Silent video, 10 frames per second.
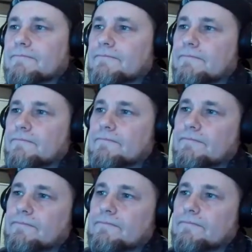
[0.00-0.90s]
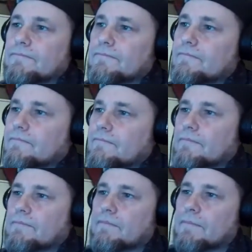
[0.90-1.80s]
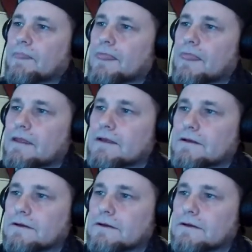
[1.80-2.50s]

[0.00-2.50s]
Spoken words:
(not speaking)